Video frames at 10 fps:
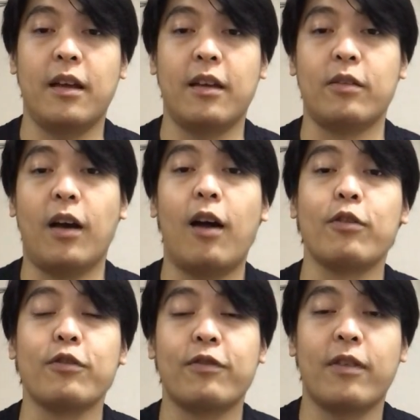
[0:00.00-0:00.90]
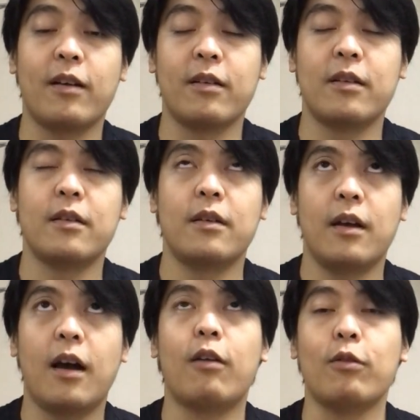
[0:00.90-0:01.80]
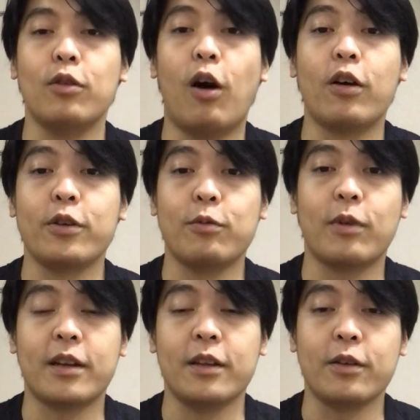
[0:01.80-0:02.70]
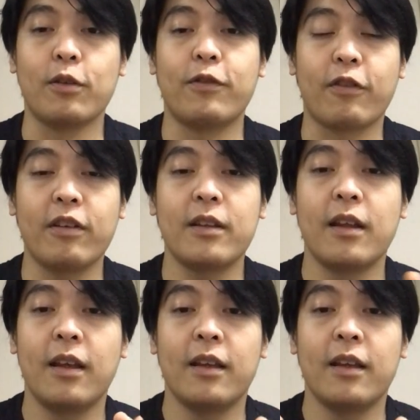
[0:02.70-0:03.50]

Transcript: and how long you wanted to go for it.